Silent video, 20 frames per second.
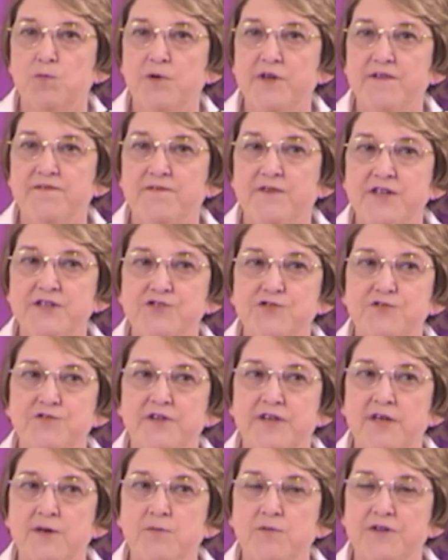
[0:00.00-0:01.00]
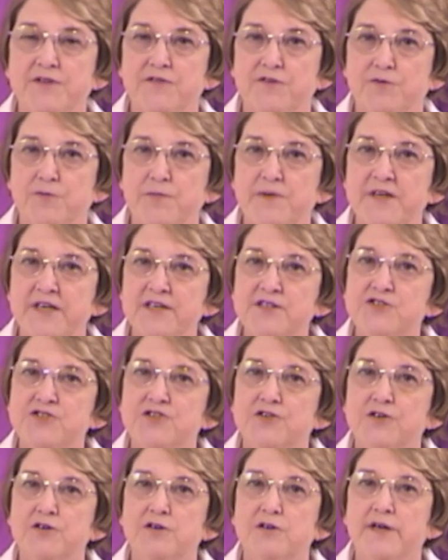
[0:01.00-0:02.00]
we feature them with their
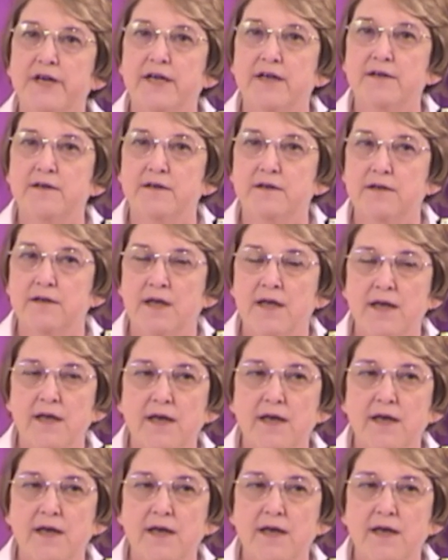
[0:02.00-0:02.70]
picture and